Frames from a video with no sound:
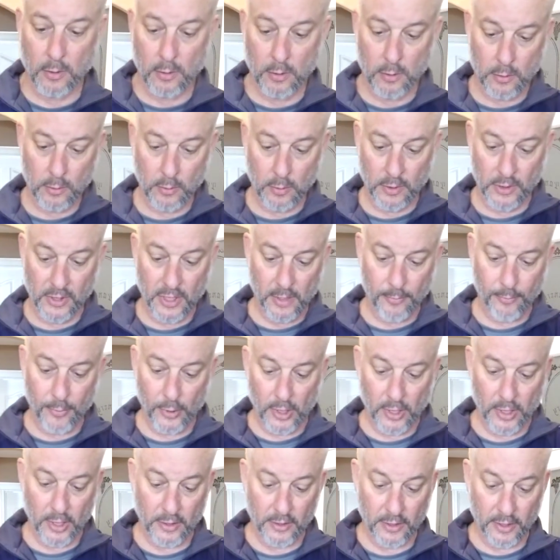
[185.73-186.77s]
I'm going to dip
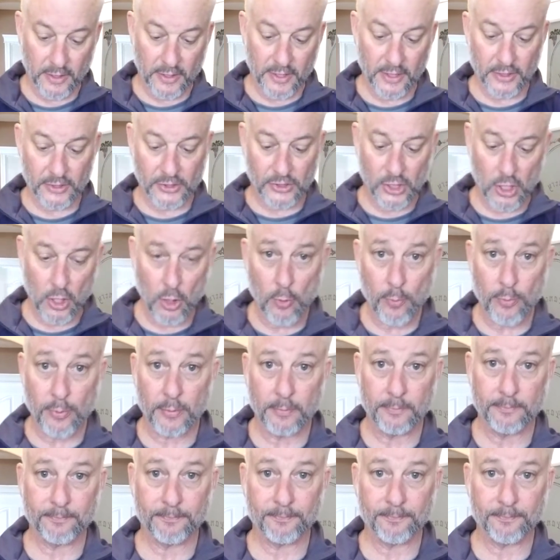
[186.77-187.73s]
it in the dish soap.